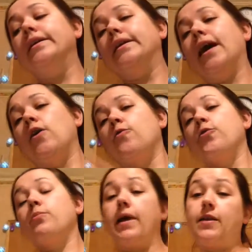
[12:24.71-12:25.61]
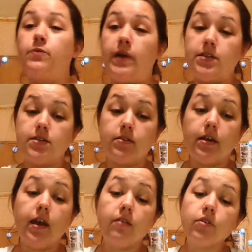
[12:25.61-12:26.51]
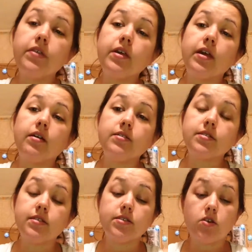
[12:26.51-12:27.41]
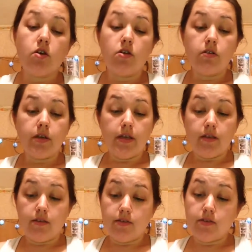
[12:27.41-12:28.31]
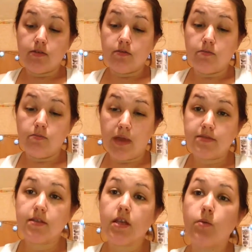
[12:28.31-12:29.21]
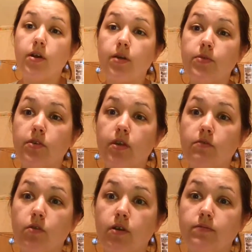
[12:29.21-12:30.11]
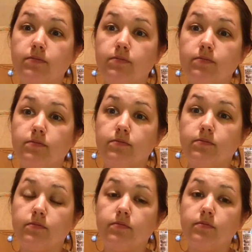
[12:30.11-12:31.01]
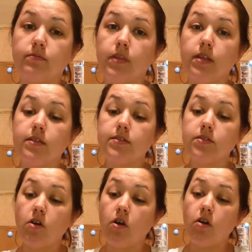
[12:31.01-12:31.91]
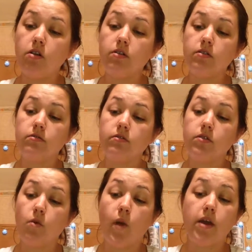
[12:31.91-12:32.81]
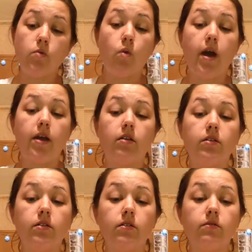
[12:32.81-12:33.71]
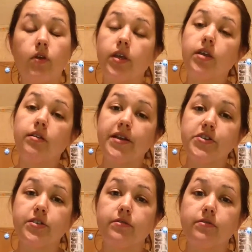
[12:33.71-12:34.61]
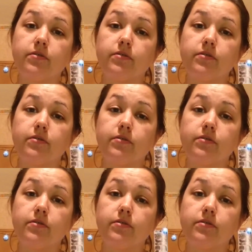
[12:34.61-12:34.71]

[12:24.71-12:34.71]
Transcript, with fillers: Now for the main event. Everything else in this haul is basically what I was looking for. This is all the Wet and Wild Fergie collection.